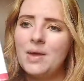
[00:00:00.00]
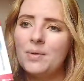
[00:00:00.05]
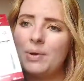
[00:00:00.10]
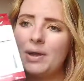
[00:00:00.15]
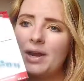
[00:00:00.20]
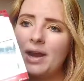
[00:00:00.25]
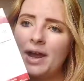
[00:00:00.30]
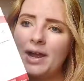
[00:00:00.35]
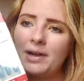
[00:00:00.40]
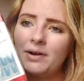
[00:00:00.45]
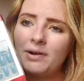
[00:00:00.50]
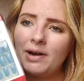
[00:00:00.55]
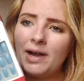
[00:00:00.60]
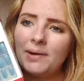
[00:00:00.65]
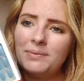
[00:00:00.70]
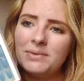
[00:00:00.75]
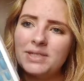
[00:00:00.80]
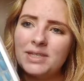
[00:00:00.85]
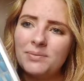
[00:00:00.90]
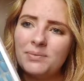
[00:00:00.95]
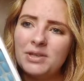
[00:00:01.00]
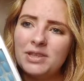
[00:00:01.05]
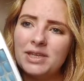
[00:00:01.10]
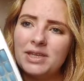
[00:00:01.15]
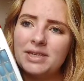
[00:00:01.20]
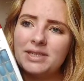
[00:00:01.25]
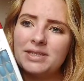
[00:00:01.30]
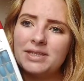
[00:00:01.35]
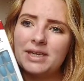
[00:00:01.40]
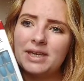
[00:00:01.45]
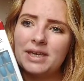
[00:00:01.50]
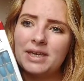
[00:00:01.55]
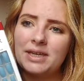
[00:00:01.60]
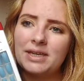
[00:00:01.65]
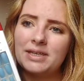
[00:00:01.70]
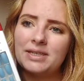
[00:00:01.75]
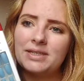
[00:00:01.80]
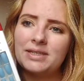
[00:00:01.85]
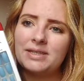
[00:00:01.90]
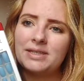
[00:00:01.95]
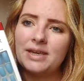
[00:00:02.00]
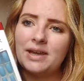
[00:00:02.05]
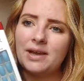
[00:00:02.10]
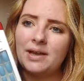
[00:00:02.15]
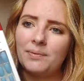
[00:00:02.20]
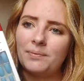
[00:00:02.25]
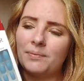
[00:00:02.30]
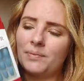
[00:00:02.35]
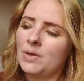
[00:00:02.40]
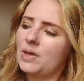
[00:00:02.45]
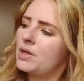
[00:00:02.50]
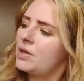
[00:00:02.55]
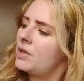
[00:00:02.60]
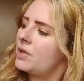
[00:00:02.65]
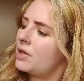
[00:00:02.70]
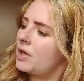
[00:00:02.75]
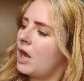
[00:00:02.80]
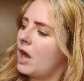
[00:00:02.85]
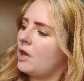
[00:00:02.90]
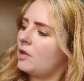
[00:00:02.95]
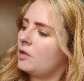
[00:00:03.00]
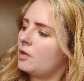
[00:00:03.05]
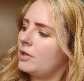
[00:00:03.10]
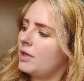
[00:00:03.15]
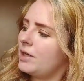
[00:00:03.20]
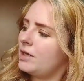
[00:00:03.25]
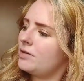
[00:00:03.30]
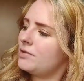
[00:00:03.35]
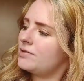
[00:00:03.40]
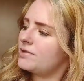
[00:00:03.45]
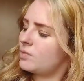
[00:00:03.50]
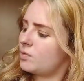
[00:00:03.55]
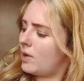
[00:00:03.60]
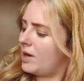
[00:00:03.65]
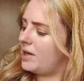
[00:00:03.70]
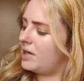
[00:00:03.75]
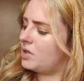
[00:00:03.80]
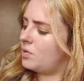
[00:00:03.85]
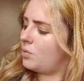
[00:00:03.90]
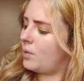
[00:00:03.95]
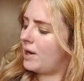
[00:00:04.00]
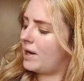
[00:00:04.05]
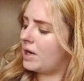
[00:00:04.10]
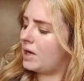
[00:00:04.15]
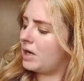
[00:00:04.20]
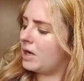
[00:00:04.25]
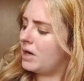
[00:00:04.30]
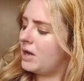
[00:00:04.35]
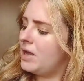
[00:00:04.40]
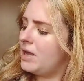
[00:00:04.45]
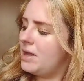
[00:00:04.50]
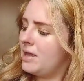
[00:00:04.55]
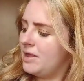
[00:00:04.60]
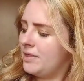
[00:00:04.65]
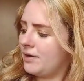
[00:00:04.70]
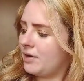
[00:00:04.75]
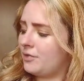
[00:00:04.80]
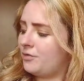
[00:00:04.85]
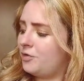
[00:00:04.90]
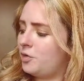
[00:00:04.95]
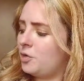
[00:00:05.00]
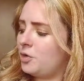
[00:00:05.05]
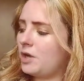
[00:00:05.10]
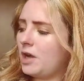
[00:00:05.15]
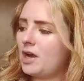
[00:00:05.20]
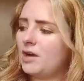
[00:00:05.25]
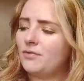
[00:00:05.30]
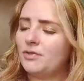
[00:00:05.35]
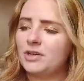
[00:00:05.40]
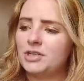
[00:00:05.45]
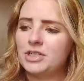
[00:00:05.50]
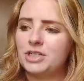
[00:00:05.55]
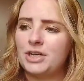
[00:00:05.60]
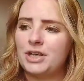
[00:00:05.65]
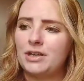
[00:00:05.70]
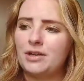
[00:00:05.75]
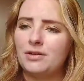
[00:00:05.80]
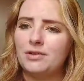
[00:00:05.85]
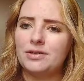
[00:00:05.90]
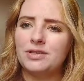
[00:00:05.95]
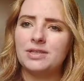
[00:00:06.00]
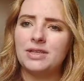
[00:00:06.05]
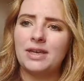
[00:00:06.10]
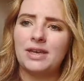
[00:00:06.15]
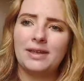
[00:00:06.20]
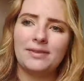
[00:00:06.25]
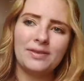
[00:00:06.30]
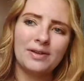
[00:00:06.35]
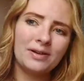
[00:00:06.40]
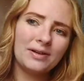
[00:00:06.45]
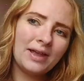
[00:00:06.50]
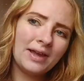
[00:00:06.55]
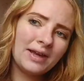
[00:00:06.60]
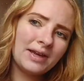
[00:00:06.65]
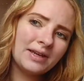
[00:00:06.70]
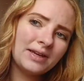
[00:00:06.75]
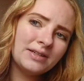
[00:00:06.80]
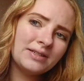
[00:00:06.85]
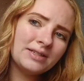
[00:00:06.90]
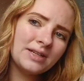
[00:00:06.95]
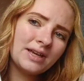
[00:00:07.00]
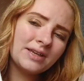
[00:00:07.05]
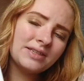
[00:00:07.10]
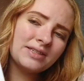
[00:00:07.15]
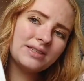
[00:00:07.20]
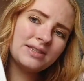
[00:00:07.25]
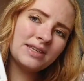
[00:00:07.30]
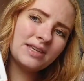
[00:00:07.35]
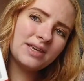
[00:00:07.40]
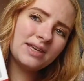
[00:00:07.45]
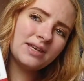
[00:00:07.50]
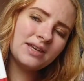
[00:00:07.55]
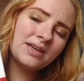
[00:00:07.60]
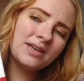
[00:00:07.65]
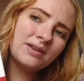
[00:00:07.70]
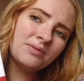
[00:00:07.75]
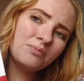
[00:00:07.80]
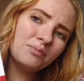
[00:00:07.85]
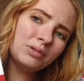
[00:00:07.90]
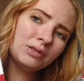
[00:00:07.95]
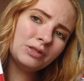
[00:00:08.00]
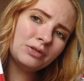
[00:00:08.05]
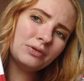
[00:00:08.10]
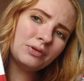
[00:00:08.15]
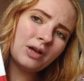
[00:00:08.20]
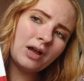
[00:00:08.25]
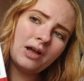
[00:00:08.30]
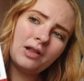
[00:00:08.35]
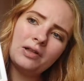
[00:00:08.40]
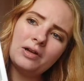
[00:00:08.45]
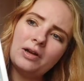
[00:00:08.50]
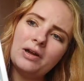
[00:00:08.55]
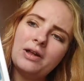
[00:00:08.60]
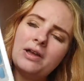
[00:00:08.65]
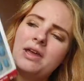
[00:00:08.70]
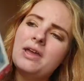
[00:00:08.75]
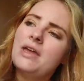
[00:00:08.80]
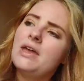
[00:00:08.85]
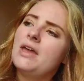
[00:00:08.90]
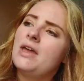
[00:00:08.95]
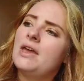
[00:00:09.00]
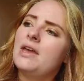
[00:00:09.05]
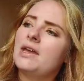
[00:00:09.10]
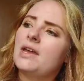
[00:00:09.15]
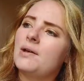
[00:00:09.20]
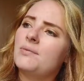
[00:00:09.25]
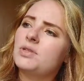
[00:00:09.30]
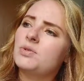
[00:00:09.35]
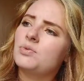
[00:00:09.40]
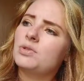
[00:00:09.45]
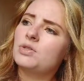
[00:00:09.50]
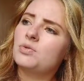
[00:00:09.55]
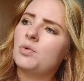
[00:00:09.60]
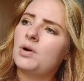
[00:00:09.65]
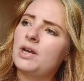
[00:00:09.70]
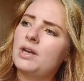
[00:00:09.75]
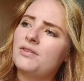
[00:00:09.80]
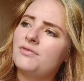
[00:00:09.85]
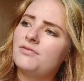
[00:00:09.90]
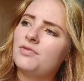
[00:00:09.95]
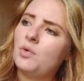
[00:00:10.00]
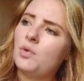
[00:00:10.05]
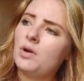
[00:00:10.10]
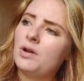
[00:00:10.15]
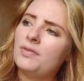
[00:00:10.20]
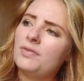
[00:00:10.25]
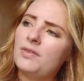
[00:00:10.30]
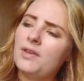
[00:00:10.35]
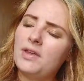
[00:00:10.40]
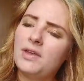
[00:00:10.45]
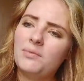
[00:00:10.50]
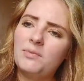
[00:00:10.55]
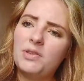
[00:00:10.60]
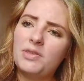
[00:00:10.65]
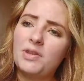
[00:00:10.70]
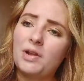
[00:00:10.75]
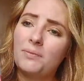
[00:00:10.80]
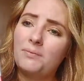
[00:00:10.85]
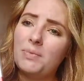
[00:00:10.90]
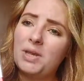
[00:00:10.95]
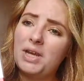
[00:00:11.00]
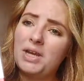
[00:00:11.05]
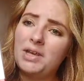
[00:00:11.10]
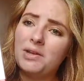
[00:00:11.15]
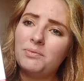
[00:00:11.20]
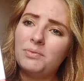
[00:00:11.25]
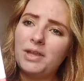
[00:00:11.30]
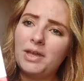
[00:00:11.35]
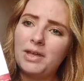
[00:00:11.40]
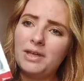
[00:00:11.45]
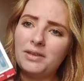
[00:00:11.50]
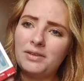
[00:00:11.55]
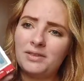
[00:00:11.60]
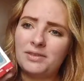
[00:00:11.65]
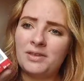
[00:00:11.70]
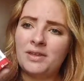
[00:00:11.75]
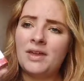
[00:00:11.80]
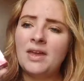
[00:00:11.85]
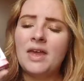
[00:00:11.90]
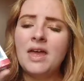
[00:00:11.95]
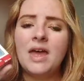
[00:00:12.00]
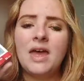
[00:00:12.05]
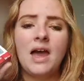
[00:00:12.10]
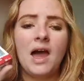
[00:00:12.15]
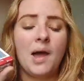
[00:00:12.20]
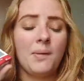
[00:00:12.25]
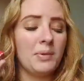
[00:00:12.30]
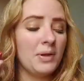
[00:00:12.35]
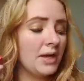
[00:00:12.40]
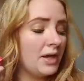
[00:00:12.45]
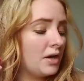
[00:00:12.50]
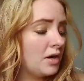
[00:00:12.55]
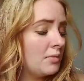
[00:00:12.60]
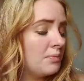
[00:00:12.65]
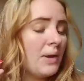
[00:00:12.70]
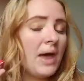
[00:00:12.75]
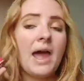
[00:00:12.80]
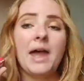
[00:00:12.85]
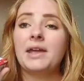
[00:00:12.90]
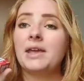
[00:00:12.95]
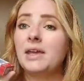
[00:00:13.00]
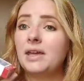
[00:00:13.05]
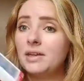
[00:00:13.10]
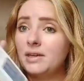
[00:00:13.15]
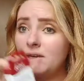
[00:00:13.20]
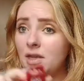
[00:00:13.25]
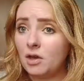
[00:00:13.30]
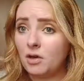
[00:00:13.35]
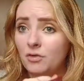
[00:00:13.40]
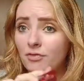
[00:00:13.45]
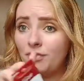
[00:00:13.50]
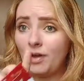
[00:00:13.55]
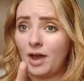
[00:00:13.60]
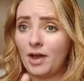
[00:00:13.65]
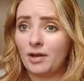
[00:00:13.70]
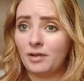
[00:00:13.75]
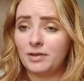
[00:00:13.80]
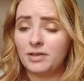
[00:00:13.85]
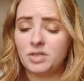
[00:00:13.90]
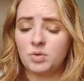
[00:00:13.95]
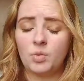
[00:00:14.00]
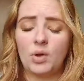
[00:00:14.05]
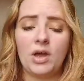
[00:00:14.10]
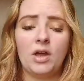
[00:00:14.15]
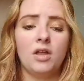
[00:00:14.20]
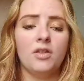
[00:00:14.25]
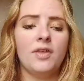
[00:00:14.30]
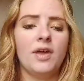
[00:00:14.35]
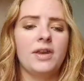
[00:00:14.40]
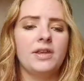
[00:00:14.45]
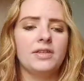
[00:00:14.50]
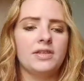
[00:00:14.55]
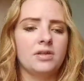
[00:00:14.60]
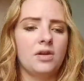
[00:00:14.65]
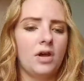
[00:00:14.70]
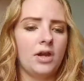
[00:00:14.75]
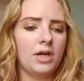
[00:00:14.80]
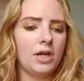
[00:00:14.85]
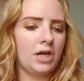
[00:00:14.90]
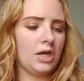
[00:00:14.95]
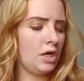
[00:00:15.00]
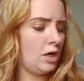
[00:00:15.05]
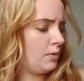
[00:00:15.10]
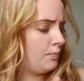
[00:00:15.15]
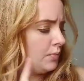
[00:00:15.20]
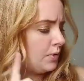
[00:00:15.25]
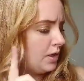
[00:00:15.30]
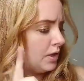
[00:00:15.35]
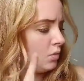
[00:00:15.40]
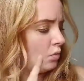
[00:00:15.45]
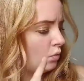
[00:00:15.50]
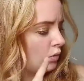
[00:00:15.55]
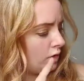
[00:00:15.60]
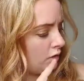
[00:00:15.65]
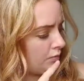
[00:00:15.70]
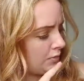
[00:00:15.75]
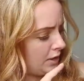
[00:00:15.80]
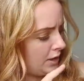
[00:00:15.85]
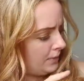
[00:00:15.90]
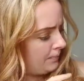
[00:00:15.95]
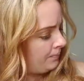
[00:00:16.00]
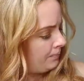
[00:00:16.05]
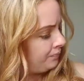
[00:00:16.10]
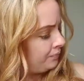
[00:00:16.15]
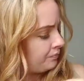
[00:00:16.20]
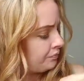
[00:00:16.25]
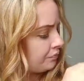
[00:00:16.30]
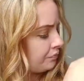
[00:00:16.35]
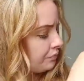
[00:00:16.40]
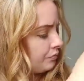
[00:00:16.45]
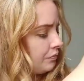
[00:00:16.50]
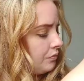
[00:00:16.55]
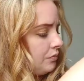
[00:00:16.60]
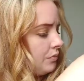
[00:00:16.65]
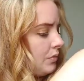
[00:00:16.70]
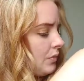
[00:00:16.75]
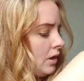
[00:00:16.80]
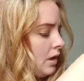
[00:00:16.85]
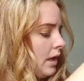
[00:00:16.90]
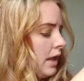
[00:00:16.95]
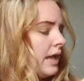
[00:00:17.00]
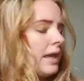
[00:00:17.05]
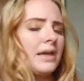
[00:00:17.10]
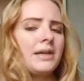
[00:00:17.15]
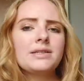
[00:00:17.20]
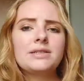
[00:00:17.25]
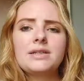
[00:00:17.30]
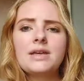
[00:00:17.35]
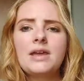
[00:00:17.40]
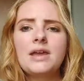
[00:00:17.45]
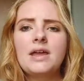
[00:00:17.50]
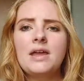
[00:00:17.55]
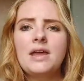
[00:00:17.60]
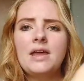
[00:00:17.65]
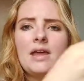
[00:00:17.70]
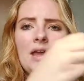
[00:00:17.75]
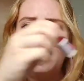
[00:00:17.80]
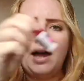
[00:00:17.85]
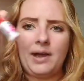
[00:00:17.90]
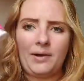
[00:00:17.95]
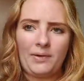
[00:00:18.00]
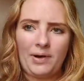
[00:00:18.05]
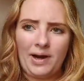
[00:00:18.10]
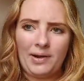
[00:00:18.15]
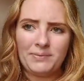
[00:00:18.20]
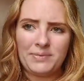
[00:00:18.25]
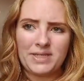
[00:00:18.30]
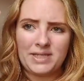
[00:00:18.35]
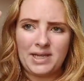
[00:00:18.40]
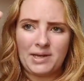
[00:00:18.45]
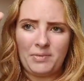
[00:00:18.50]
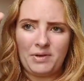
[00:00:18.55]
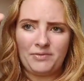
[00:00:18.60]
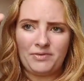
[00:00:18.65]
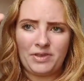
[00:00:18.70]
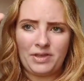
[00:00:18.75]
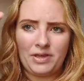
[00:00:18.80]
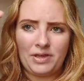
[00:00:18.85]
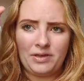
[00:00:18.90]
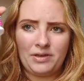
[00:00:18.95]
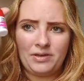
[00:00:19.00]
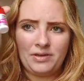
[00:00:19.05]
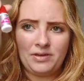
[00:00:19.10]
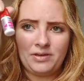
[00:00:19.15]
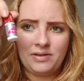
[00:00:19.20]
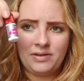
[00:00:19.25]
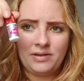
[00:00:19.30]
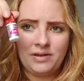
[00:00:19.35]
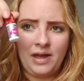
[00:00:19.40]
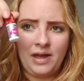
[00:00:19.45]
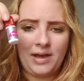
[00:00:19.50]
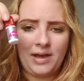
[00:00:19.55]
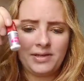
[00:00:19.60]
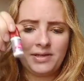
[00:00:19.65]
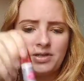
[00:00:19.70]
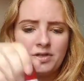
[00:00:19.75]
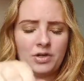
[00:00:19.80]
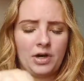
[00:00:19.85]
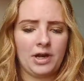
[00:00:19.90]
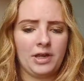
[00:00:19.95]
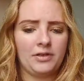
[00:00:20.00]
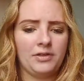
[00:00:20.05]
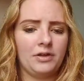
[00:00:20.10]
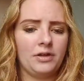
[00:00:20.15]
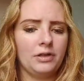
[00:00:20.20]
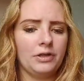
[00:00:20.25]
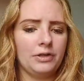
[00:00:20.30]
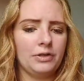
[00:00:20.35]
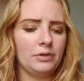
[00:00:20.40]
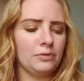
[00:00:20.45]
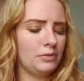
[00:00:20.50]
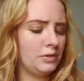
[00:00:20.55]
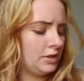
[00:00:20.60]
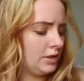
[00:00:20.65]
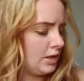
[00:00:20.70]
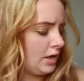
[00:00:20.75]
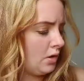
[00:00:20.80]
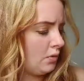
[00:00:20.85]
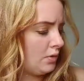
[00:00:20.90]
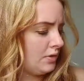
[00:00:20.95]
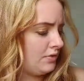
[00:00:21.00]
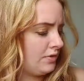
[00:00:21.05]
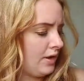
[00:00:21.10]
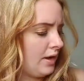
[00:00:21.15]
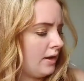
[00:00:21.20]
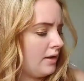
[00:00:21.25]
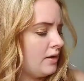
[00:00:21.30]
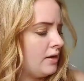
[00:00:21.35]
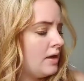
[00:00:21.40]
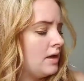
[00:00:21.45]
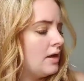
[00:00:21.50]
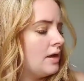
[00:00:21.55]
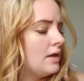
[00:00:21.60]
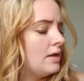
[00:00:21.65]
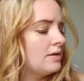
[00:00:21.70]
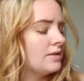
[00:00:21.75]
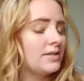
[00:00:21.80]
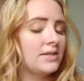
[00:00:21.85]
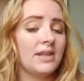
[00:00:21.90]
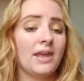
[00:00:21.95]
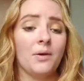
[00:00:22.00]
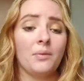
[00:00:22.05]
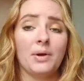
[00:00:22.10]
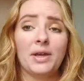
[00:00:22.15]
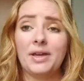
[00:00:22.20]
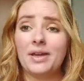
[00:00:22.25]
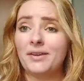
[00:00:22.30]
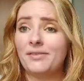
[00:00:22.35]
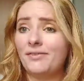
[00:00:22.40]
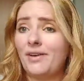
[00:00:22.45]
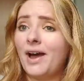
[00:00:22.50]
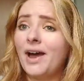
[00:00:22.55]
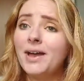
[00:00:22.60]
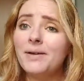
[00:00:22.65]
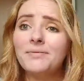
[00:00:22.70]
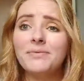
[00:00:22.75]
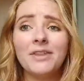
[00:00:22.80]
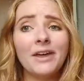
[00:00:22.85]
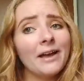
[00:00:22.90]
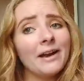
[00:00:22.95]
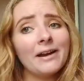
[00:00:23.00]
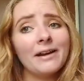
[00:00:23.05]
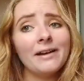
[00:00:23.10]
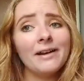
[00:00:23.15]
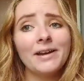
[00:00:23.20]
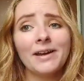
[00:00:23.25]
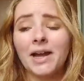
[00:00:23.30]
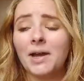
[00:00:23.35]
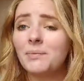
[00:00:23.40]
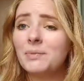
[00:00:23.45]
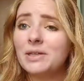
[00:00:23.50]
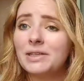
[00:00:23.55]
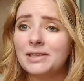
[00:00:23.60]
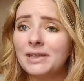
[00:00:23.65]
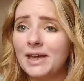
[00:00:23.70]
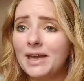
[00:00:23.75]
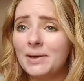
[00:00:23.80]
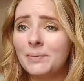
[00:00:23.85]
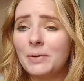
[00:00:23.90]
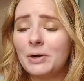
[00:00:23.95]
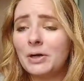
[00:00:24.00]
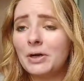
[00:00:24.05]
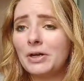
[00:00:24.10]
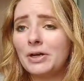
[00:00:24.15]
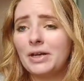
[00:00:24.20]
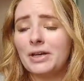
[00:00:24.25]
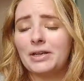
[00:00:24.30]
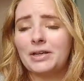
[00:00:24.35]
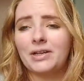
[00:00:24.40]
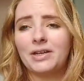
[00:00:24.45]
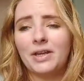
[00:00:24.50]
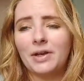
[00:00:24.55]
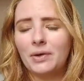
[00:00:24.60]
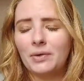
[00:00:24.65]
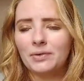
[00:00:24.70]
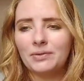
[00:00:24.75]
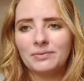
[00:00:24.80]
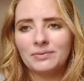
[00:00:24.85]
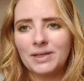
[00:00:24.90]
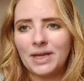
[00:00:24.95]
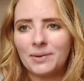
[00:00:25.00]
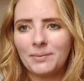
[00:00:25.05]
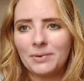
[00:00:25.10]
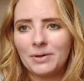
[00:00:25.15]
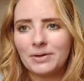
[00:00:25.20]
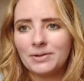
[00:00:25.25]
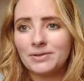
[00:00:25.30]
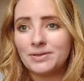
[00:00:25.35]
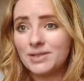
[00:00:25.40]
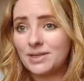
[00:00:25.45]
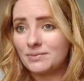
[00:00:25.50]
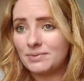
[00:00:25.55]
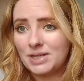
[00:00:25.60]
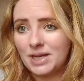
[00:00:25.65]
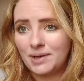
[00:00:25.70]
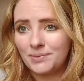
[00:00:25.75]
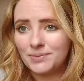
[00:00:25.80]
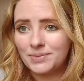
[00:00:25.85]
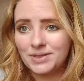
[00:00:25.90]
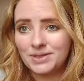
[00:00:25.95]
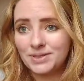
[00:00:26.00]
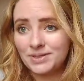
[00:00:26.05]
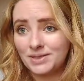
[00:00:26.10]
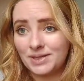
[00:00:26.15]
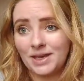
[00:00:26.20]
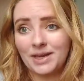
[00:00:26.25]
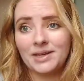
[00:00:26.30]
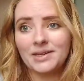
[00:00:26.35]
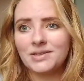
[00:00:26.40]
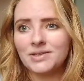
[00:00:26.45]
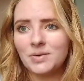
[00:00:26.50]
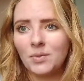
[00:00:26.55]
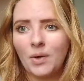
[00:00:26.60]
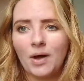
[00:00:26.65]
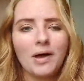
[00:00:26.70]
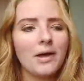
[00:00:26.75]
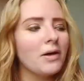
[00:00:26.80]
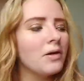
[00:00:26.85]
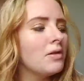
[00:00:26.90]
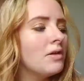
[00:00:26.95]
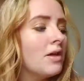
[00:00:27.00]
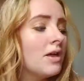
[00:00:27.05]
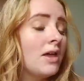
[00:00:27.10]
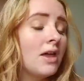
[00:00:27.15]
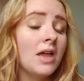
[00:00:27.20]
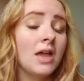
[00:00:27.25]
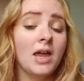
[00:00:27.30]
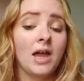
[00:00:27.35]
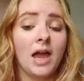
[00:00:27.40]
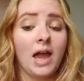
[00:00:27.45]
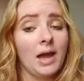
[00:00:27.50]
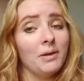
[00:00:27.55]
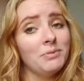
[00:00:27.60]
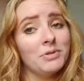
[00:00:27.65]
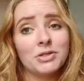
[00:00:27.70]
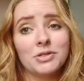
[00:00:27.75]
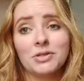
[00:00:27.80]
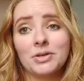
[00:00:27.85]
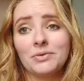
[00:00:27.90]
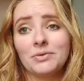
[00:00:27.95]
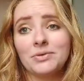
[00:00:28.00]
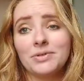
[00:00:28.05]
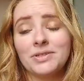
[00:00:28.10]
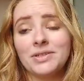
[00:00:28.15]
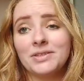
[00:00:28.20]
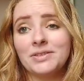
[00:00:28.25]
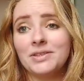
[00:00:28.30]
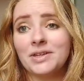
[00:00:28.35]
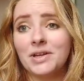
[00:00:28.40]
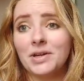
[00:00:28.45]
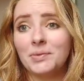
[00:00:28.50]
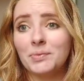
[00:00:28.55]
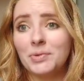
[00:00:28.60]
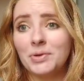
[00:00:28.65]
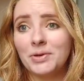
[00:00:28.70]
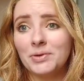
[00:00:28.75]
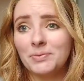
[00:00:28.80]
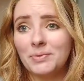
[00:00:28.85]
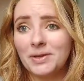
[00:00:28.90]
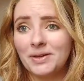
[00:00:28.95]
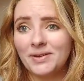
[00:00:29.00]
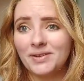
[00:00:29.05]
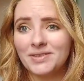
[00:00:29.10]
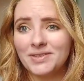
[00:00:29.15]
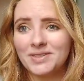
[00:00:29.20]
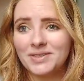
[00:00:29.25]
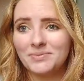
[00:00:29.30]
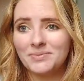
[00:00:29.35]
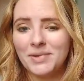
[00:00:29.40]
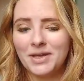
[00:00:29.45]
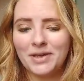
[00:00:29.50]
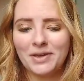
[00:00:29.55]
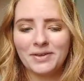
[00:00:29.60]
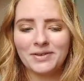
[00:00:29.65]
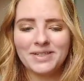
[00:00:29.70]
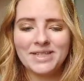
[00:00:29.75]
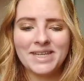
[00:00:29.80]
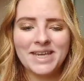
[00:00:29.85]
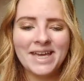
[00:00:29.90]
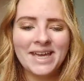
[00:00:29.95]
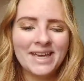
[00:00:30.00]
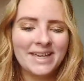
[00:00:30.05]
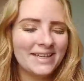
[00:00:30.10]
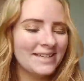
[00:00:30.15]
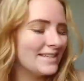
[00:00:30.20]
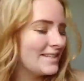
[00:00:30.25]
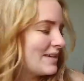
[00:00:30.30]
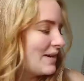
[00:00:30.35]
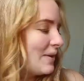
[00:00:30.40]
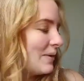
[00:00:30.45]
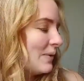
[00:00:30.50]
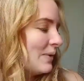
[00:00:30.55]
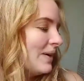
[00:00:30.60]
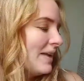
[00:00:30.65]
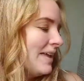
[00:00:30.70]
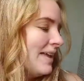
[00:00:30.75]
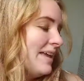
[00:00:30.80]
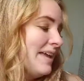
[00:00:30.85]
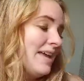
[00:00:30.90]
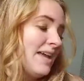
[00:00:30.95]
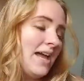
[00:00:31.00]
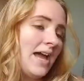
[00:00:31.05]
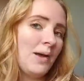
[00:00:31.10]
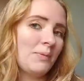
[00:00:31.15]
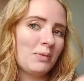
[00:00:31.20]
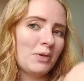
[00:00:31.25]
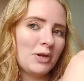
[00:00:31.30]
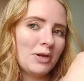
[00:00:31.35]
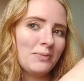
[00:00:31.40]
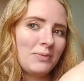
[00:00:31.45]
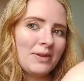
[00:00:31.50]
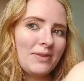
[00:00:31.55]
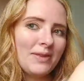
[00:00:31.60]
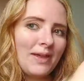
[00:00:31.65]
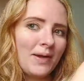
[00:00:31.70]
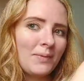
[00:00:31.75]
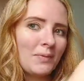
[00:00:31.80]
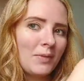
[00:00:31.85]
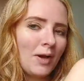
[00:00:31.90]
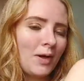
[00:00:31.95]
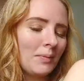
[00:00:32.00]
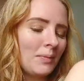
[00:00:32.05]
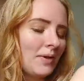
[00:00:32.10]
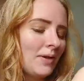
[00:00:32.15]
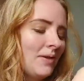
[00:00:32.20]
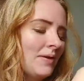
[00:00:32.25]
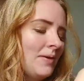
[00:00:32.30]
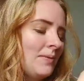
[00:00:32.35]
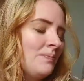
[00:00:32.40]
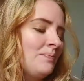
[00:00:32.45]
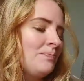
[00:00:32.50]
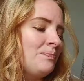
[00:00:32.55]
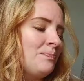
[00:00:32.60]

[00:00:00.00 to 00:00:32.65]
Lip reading: But I grabbed some of these Kiss color nails ready to wear. They're full coverage nails, and they're like in a dusty blue color. It comes with 24 in them, and they're medium length. I plan on packing a nail file as well. That is not in here, but it will be. And I grabbed some of the high strength glue to go with that. So that way, if I'm there and I'm in labor, and you know, labor sometimes takes a while, I'm just going to sit there and put me on some nails. So I'm going to be that mom.